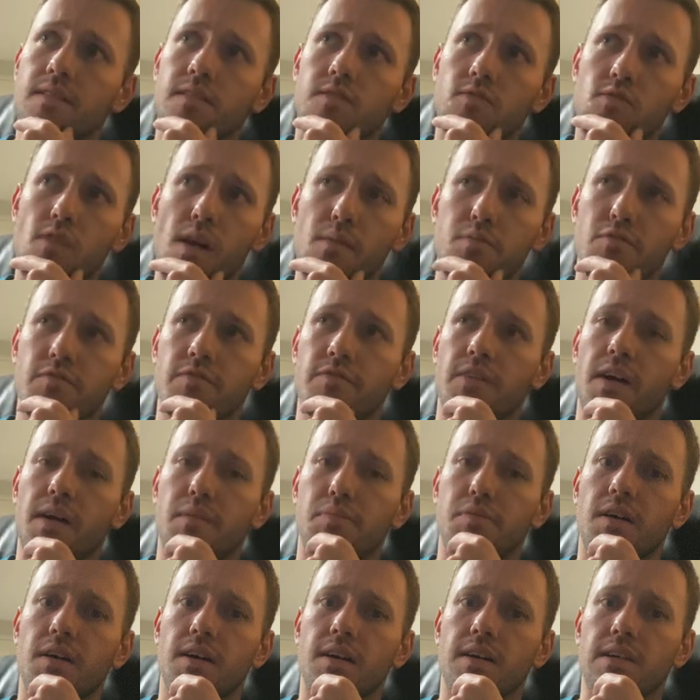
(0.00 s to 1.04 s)

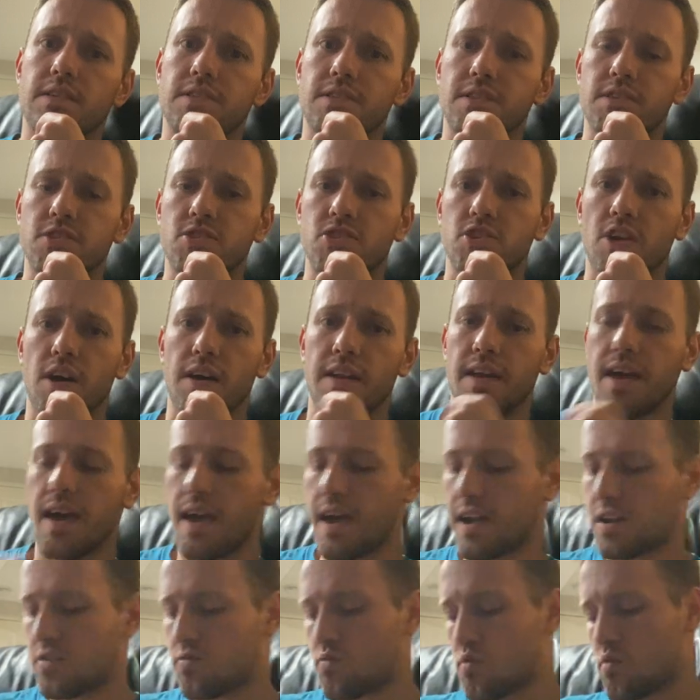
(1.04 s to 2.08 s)
Vic Pond and John
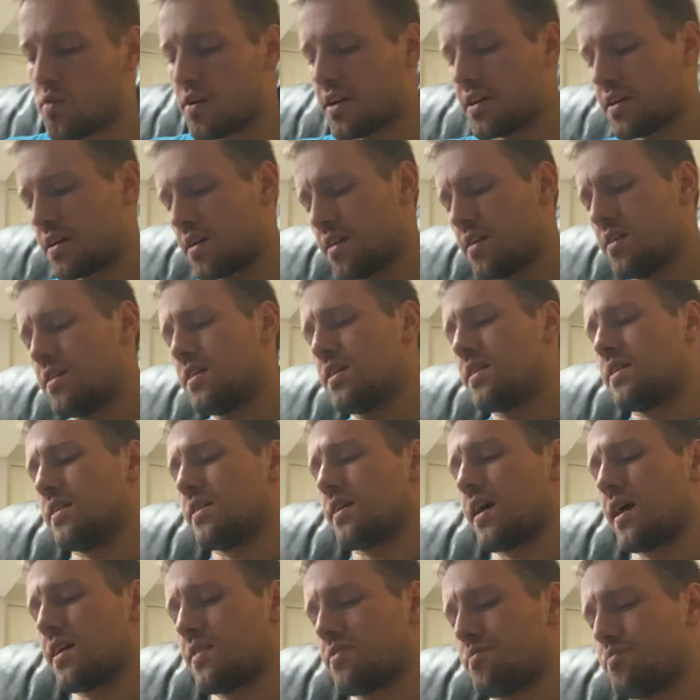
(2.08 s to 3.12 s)
Agroy.
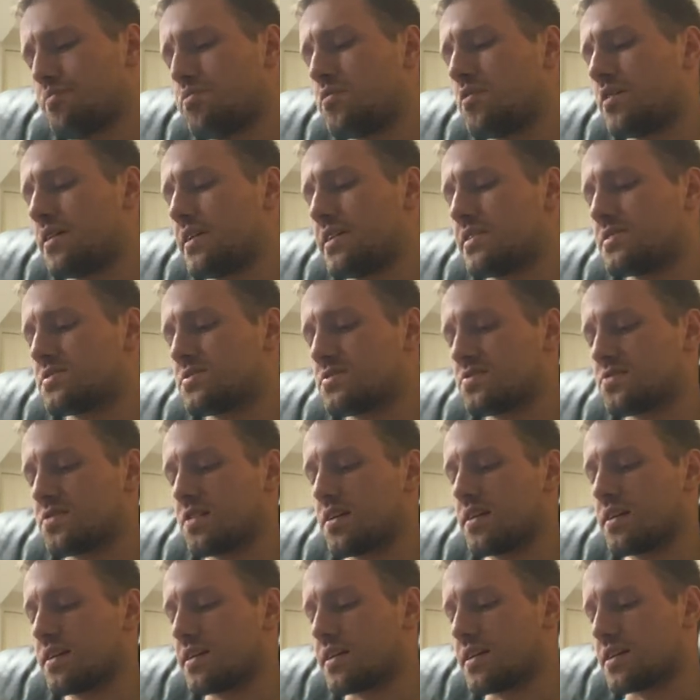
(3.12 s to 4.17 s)
Ninth place,
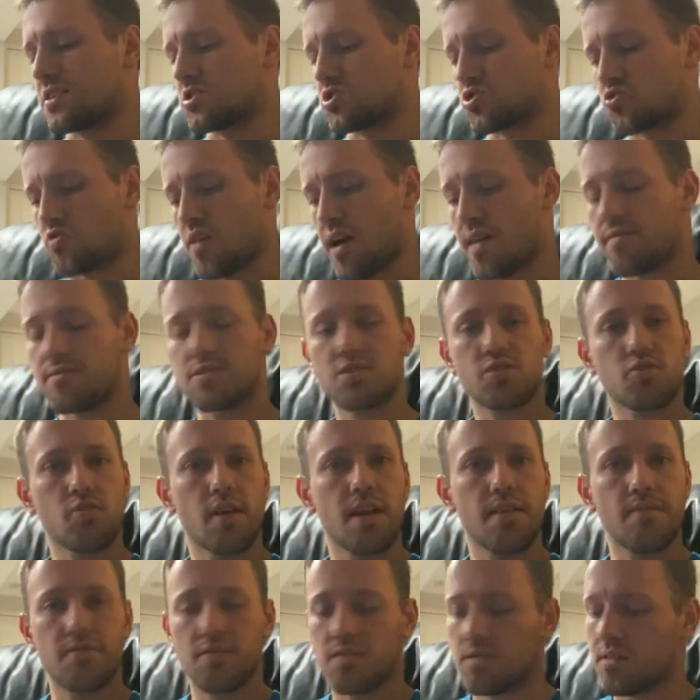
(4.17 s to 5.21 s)
Travis
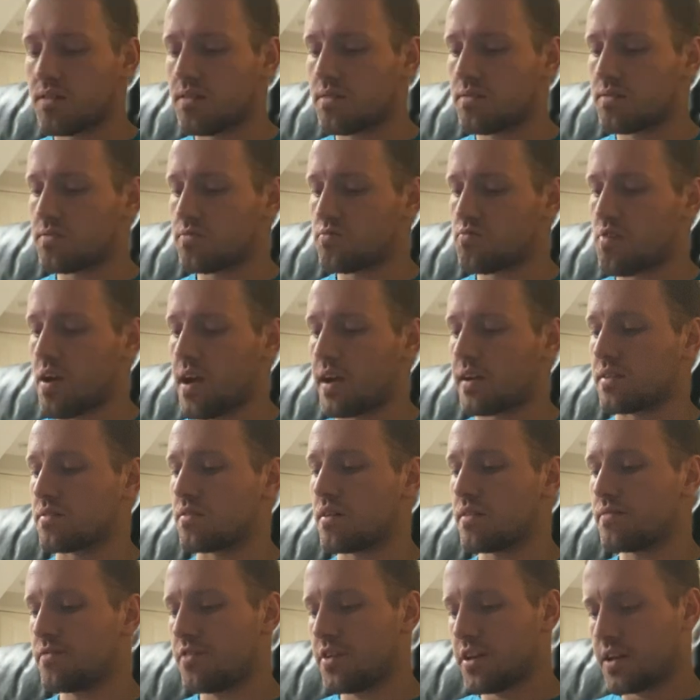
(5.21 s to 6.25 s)
Graven, Ryan
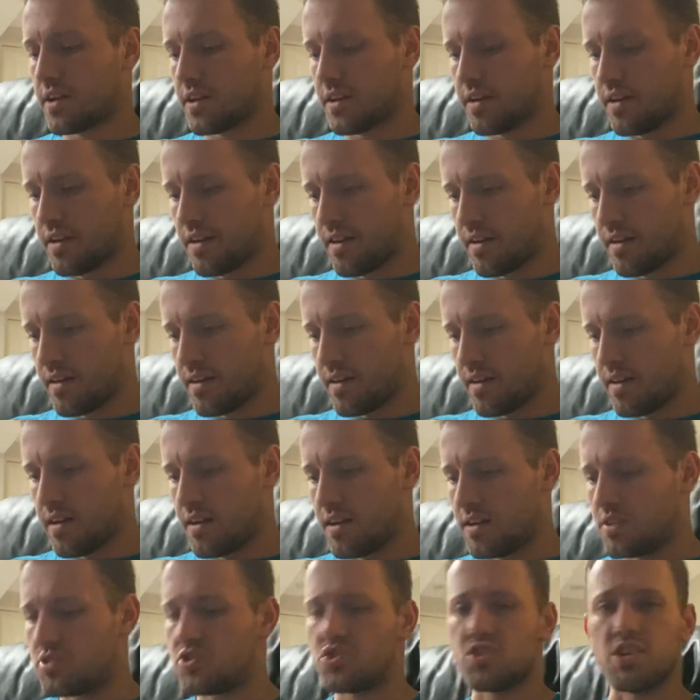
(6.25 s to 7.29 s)
Ludvik,
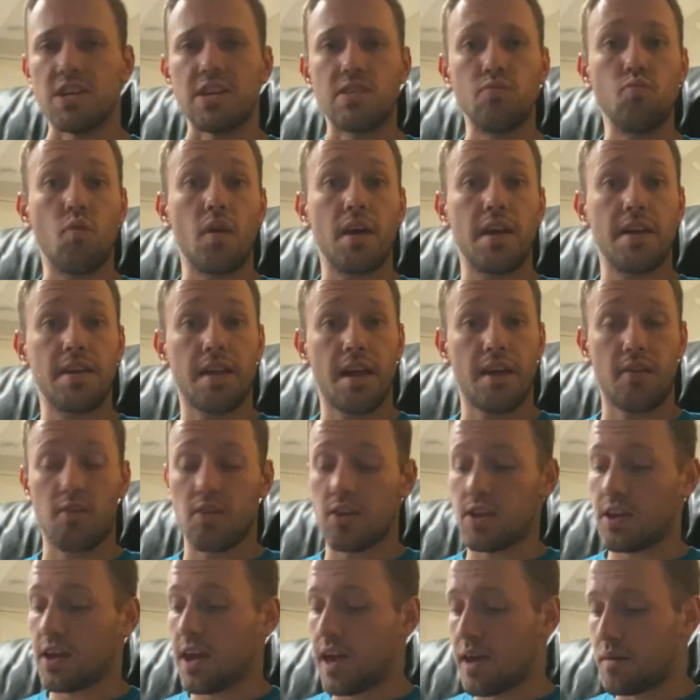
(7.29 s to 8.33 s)
Gene Wade,
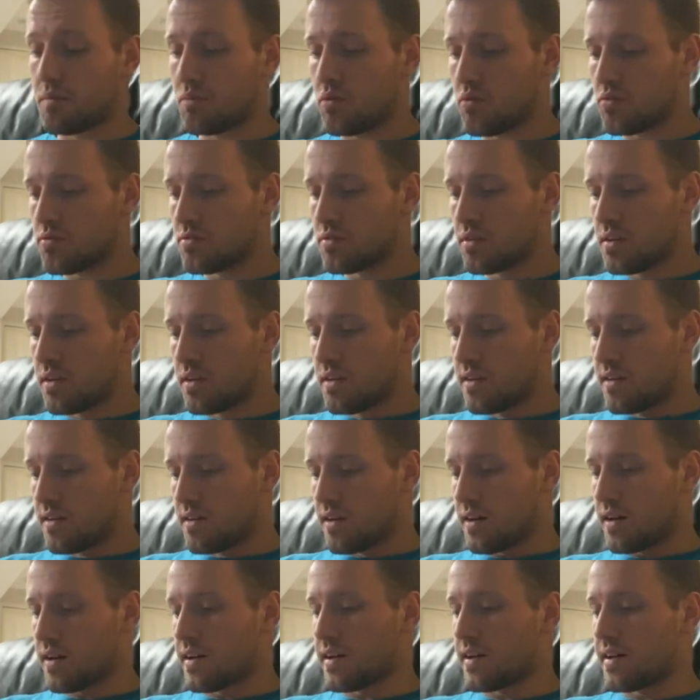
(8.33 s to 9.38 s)
Aaron Campbell,
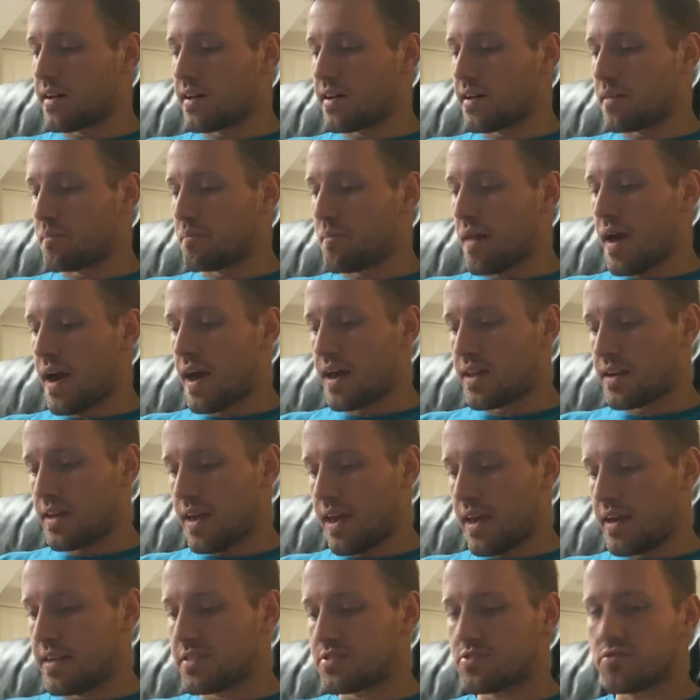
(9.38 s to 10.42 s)
Matt
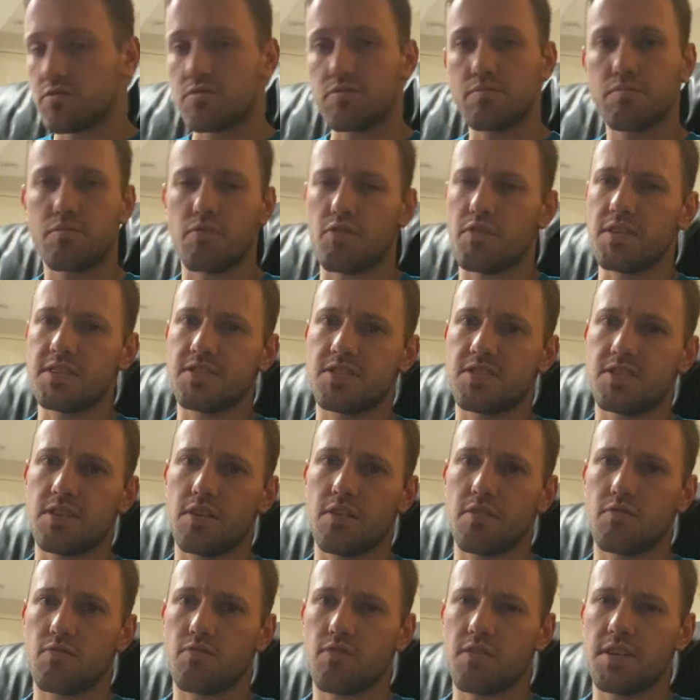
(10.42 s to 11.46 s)
Hazel,
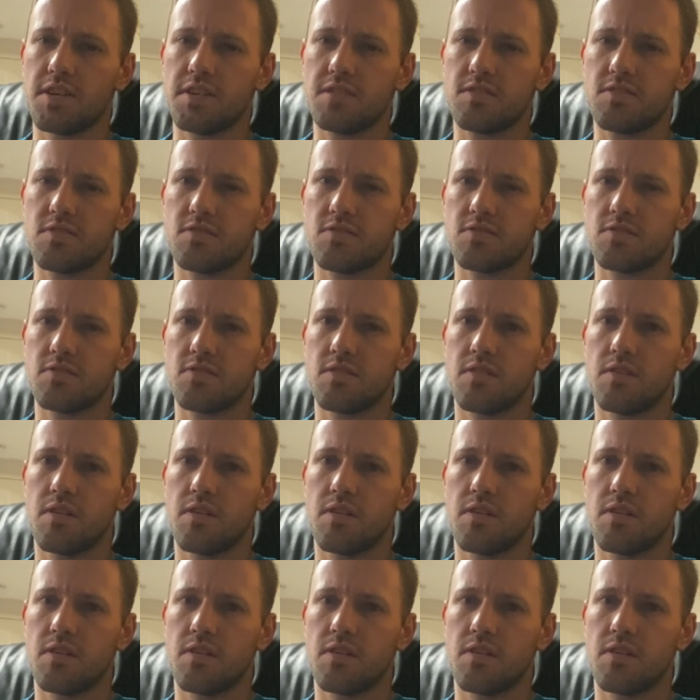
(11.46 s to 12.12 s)
Mauricio Reese.